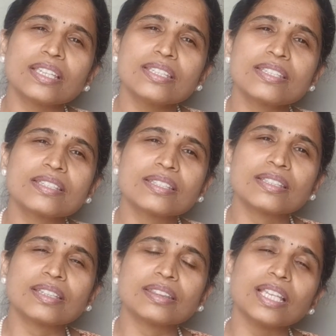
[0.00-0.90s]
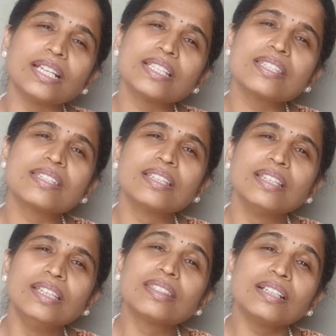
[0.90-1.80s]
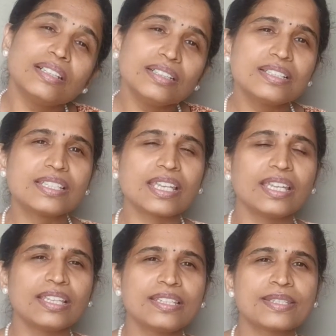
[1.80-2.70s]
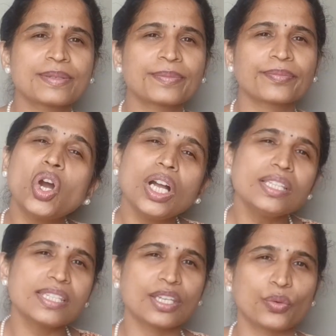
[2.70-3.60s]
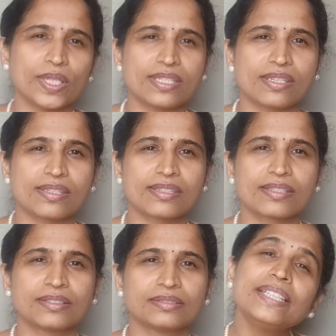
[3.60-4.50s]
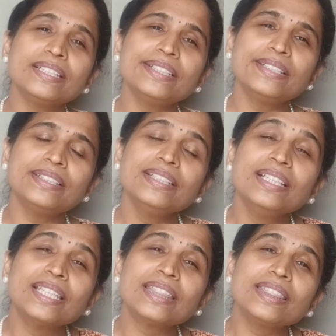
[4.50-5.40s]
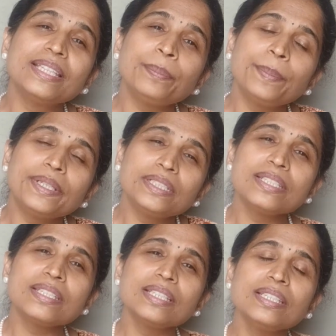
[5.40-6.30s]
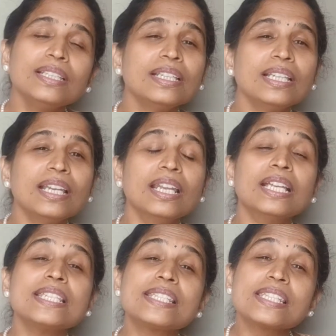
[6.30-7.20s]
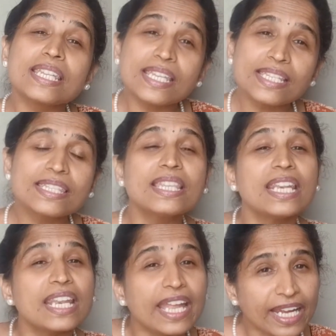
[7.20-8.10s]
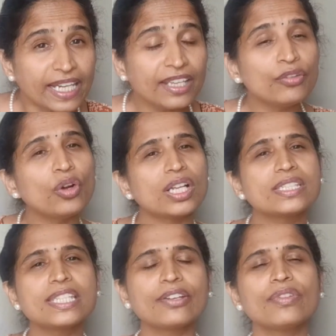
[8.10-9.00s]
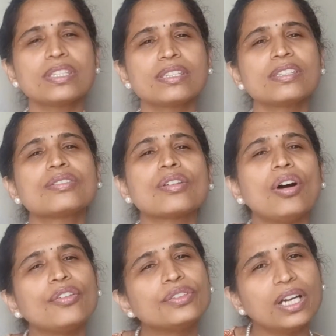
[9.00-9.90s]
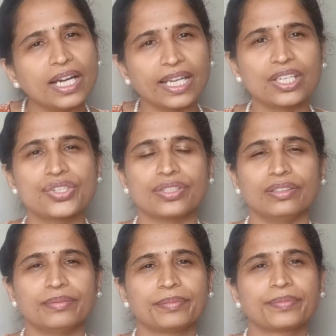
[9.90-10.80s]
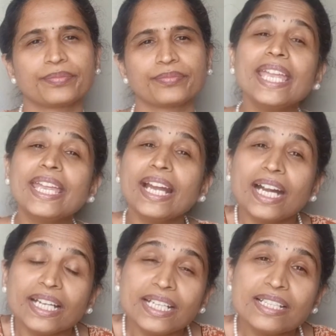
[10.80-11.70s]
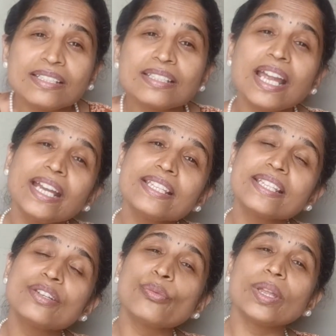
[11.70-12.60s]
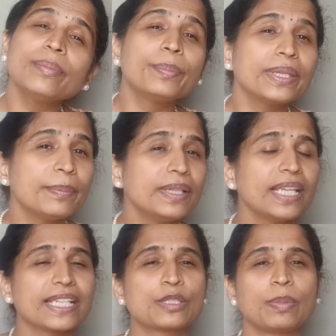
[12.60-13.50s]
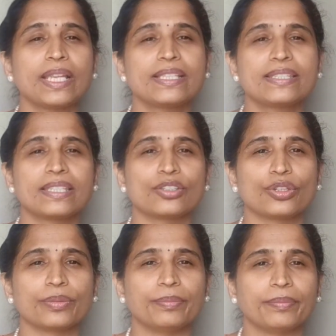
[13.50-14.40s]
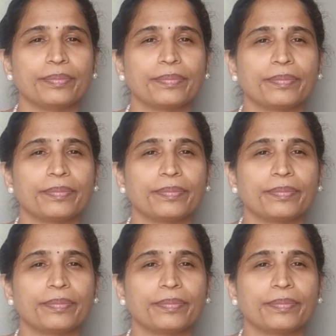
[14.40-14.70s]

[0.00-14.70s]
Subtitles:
is, that is, third C is consequences. Here, the person sees the negative consequences of the addiction. He understands it when people explain it to him,